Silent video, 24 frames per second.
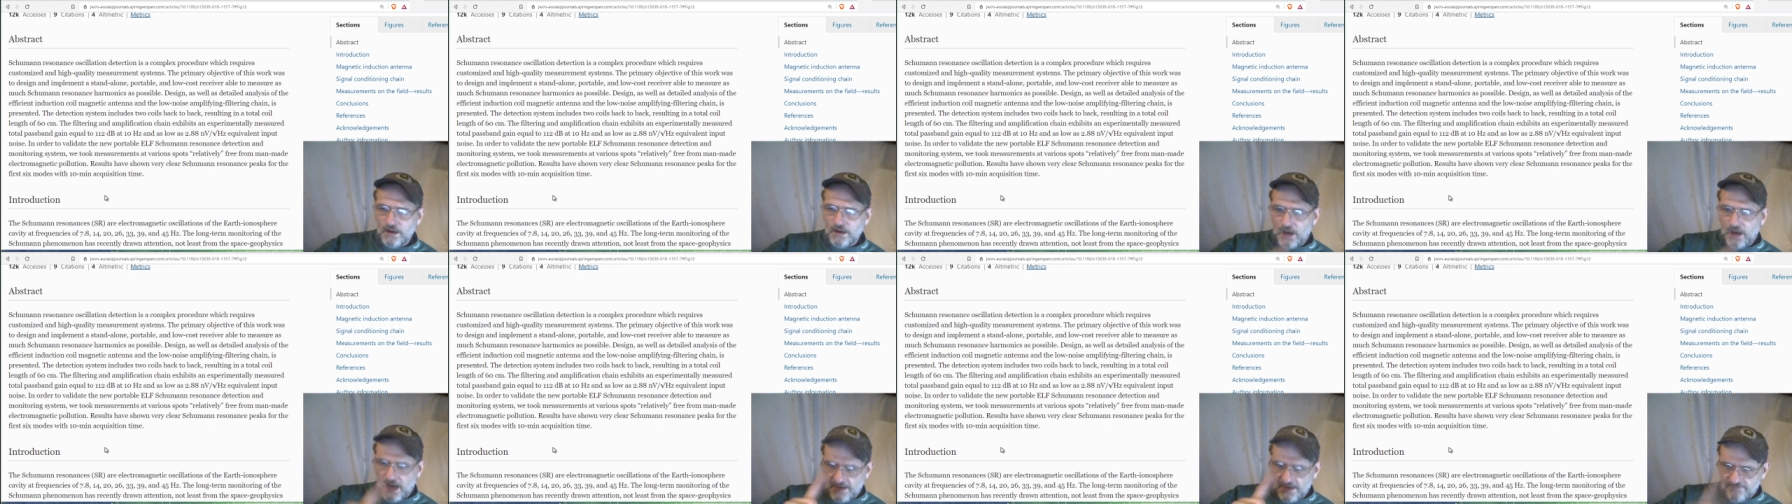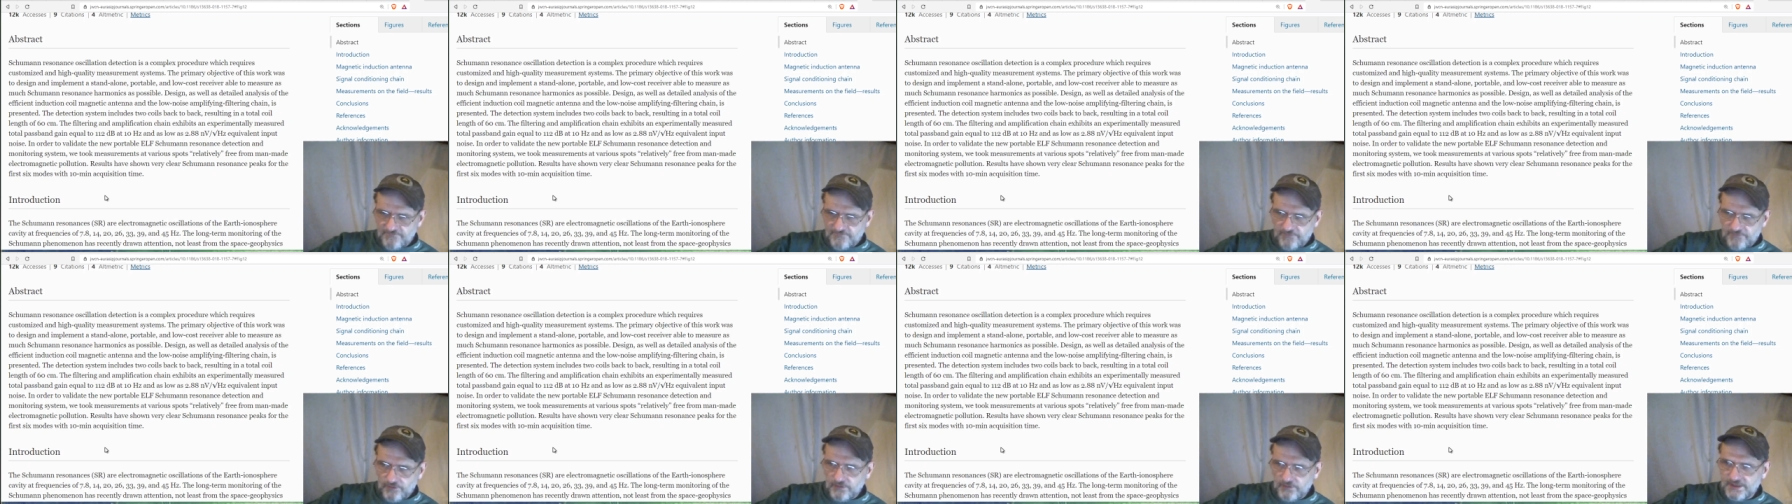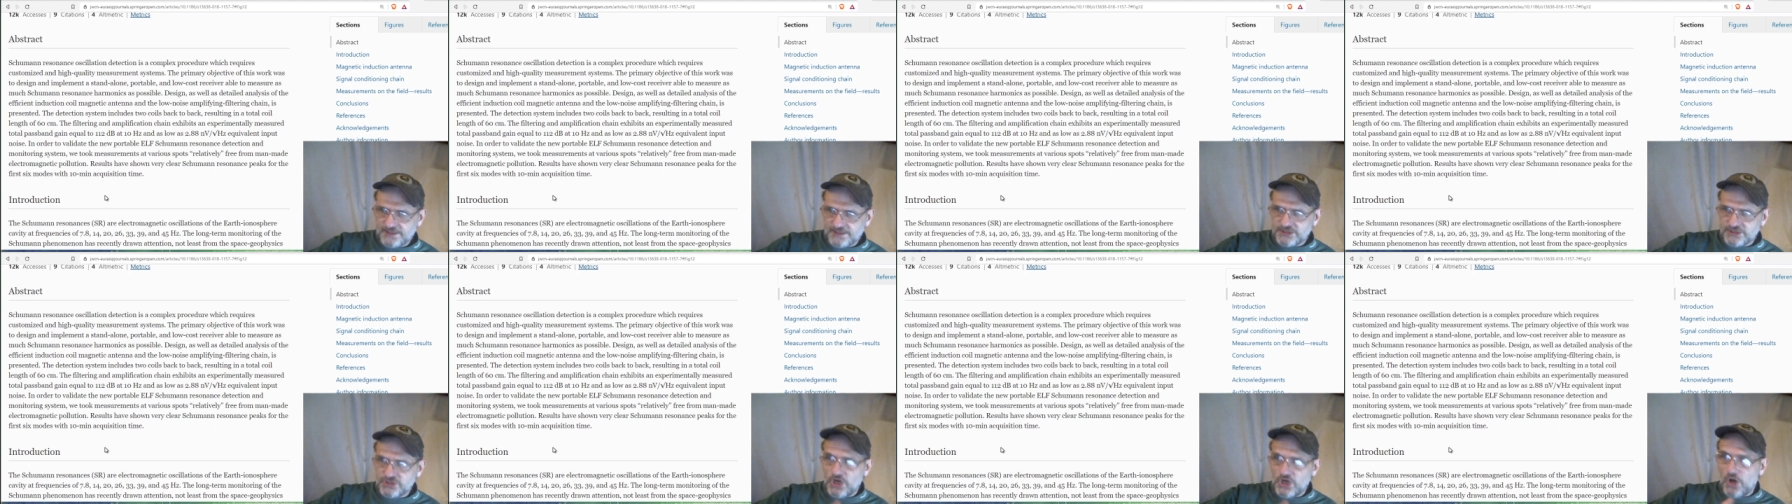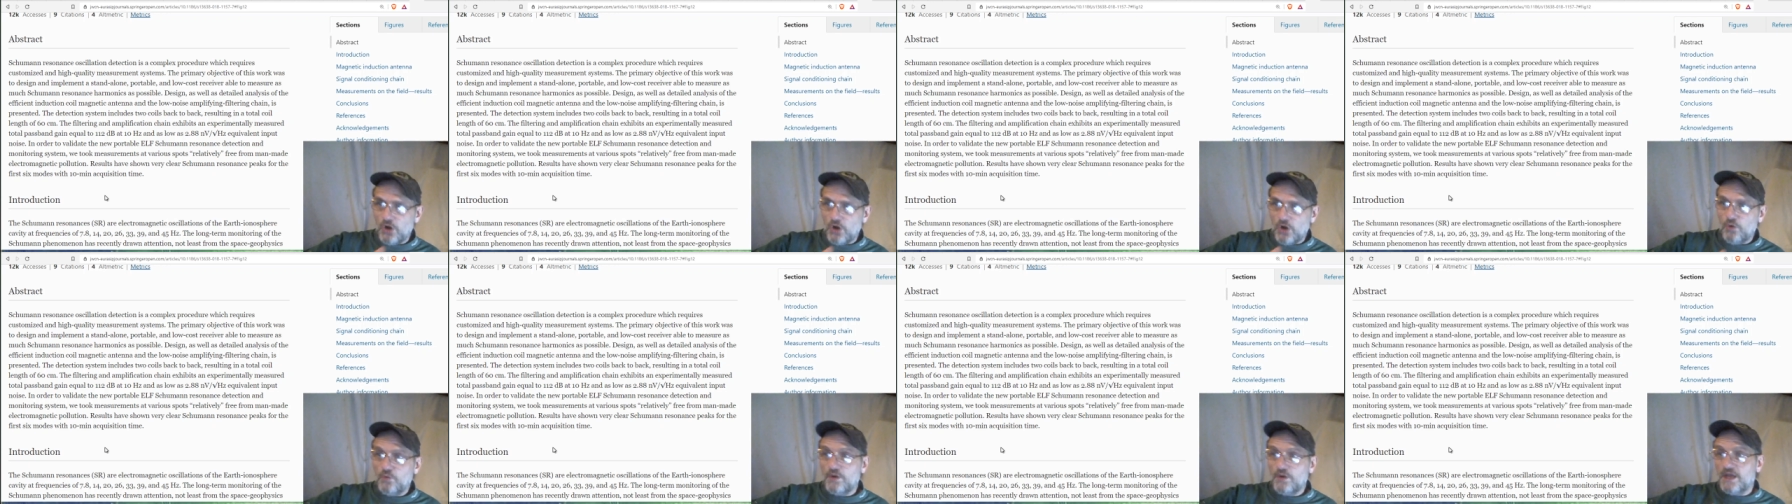I'm full, let's
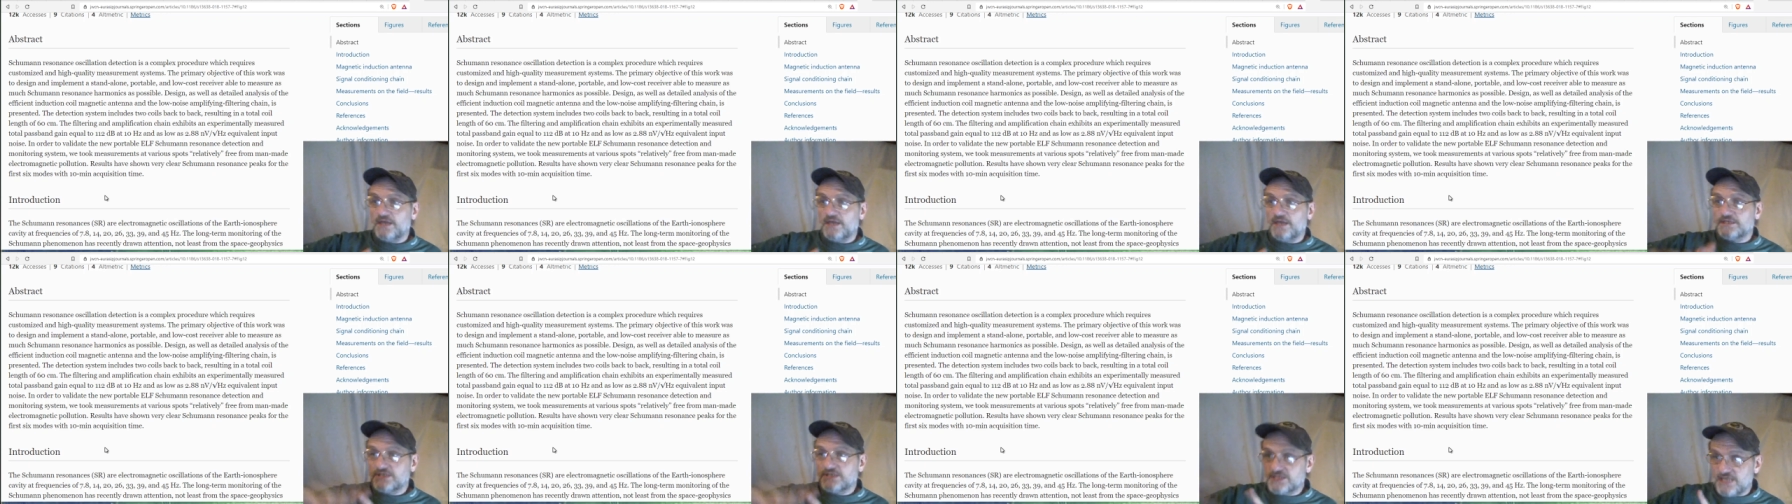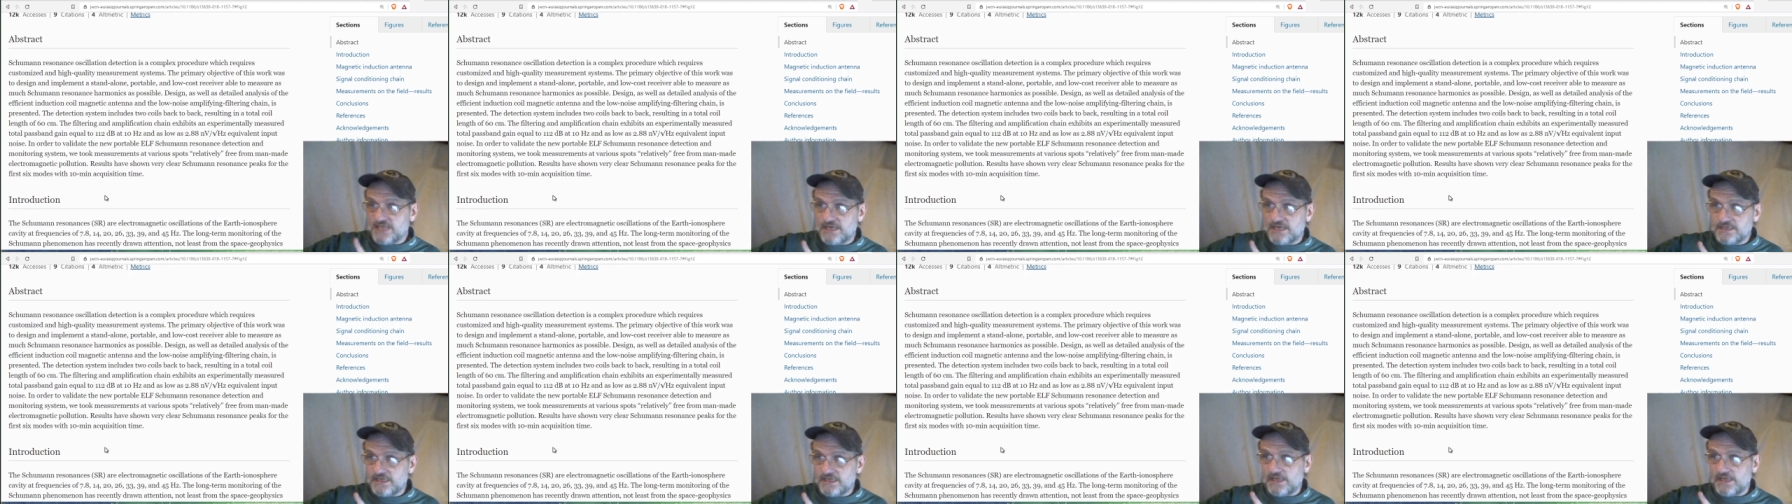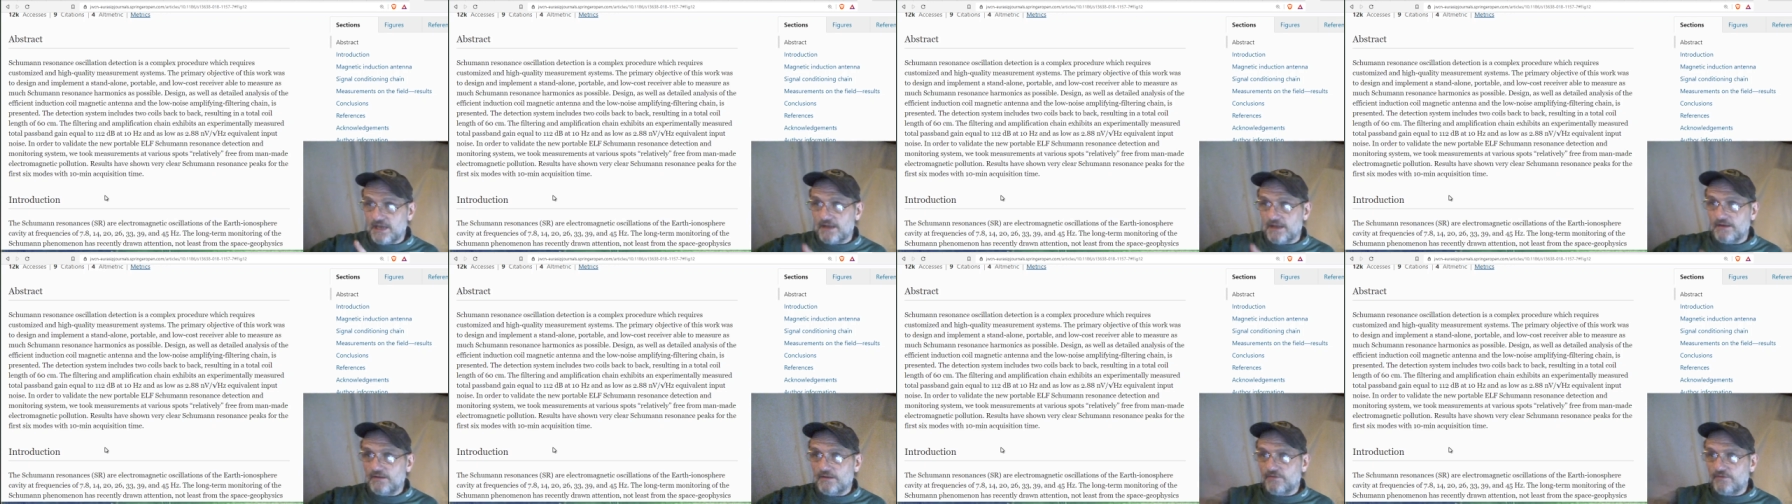go, and sending it,